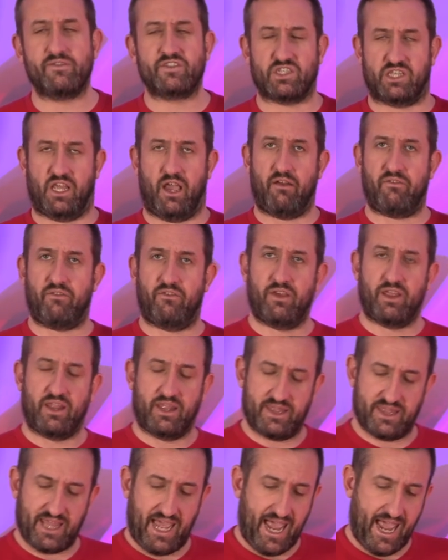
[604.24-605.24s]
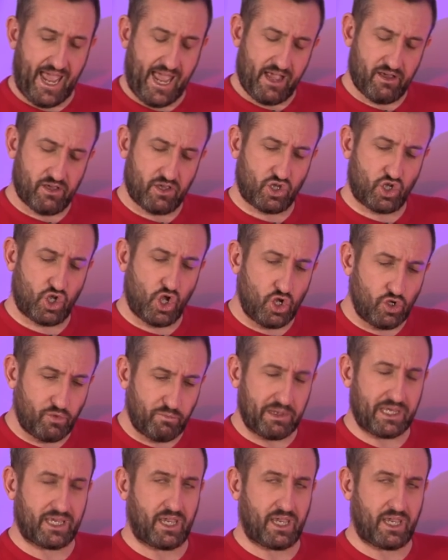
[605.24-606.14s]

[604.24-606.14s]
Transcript: of stuff that could be